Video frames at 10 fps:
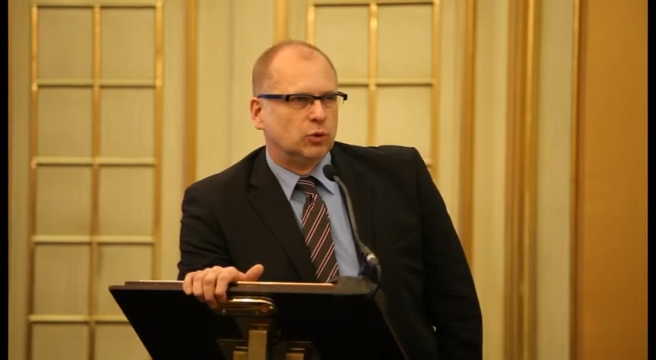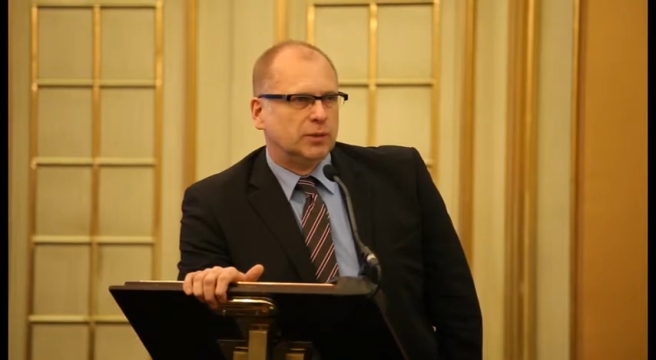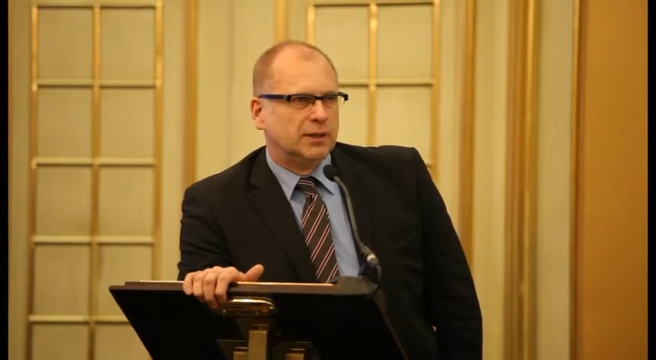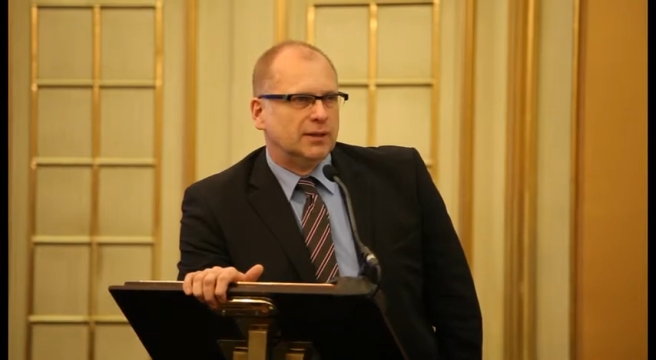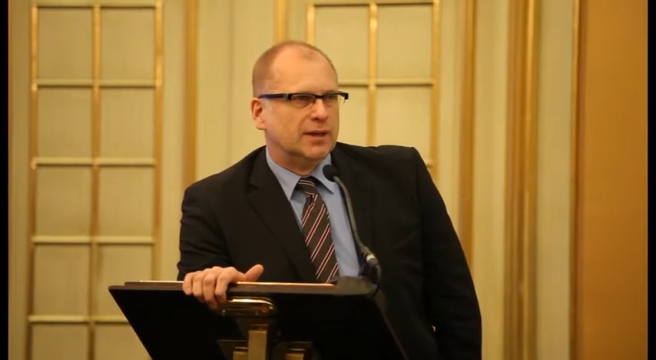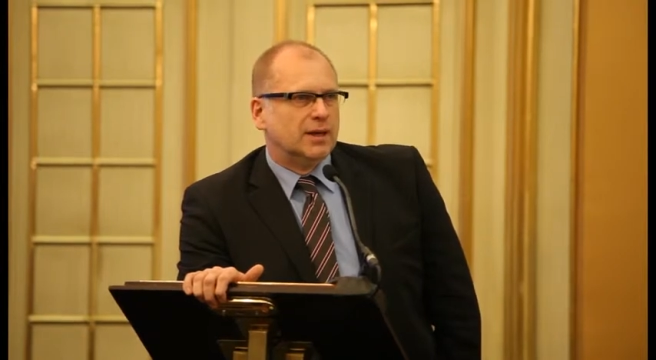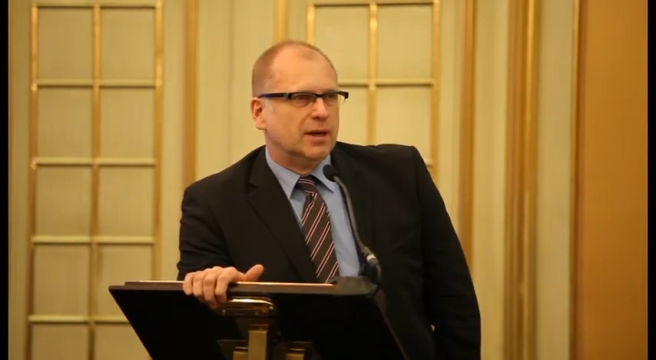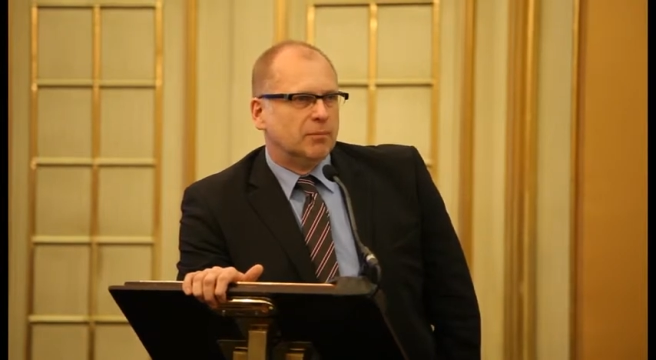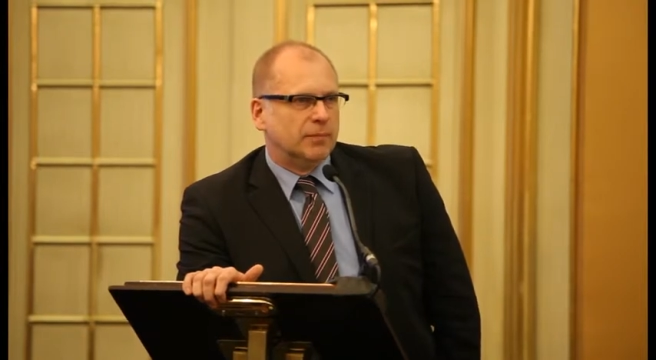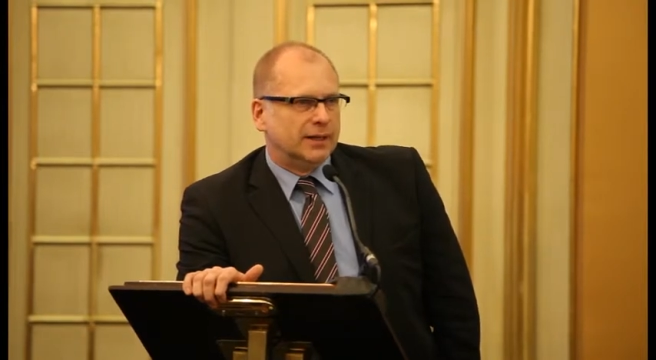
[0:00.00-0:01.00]
to be
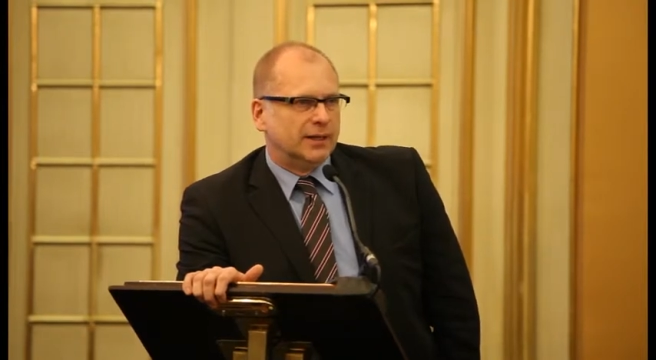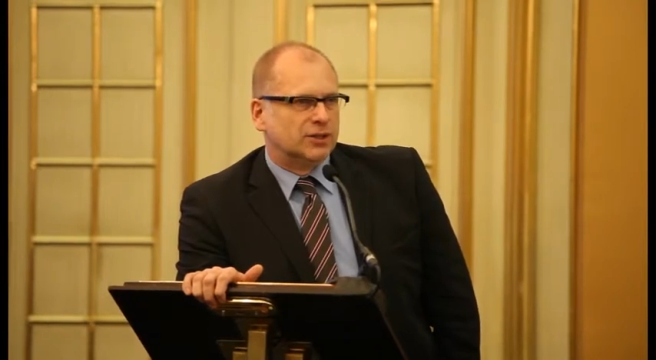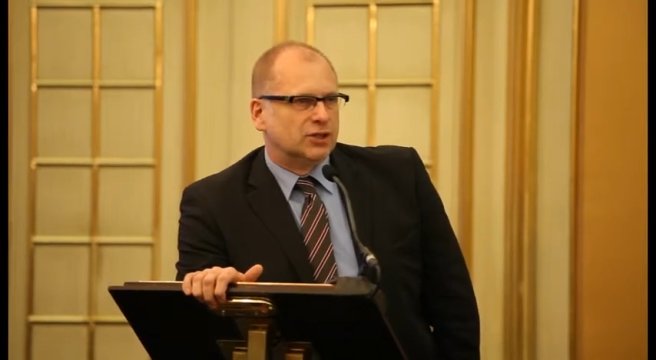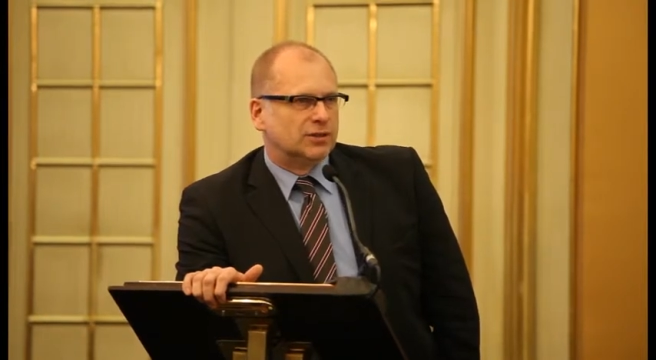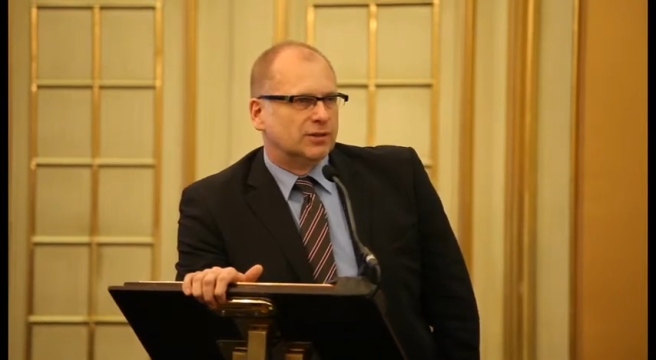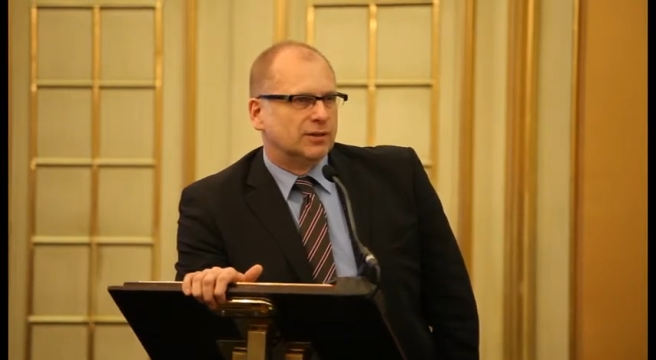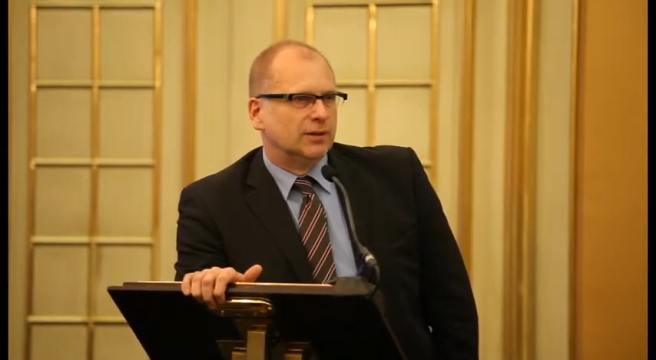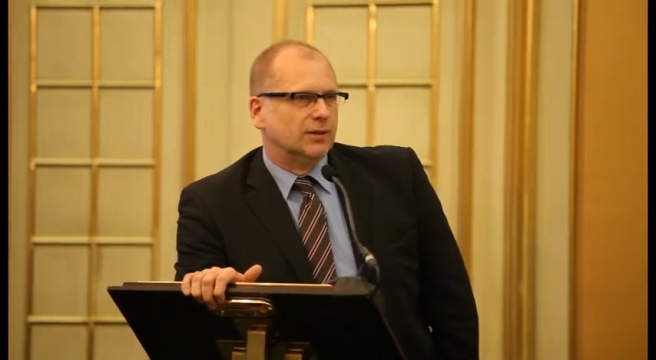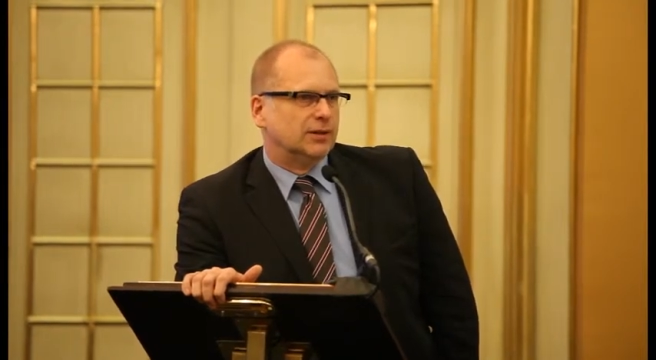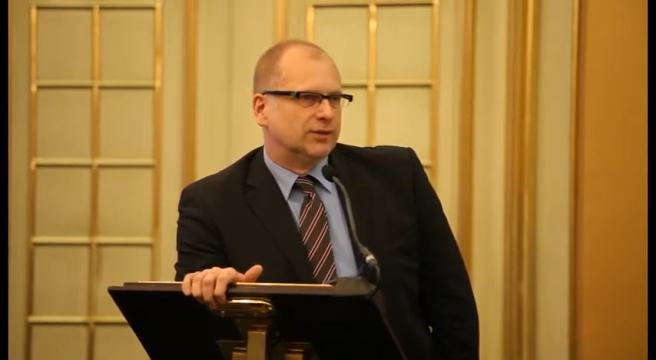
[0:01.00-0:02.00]
managed,
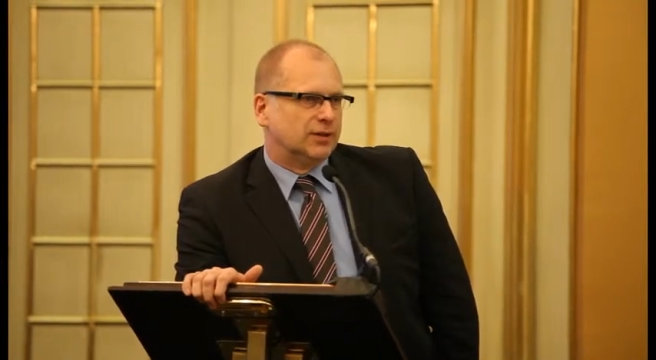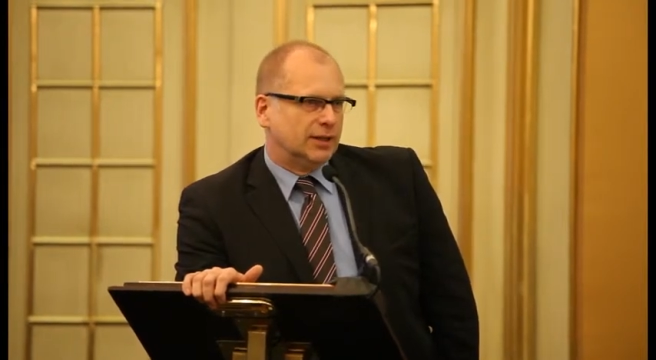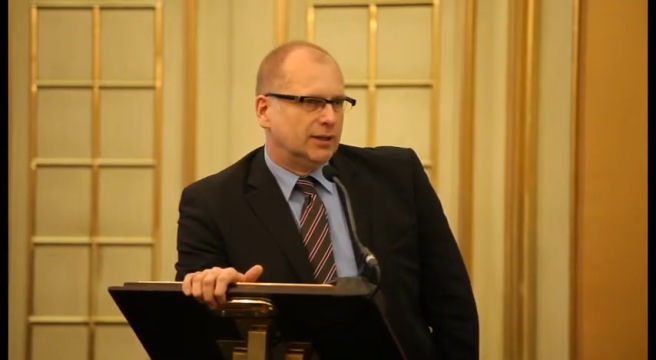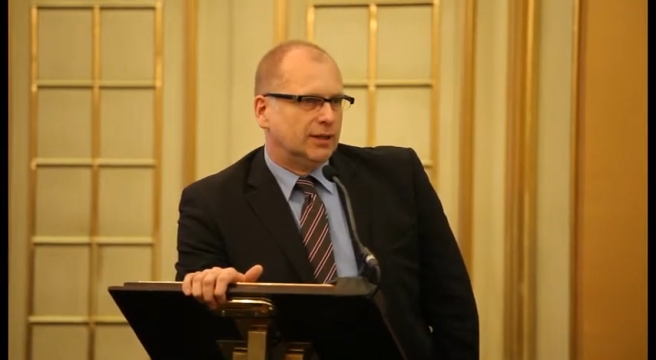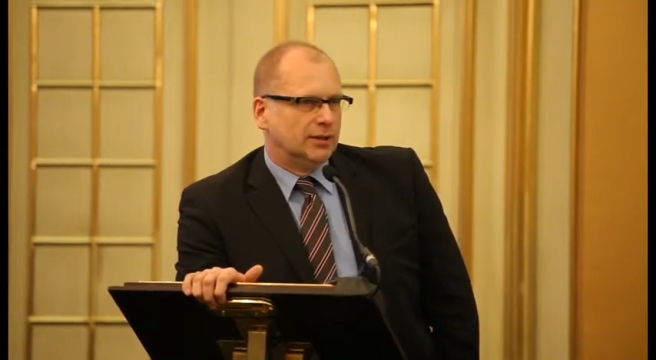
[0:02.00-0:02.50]
uh, let's say,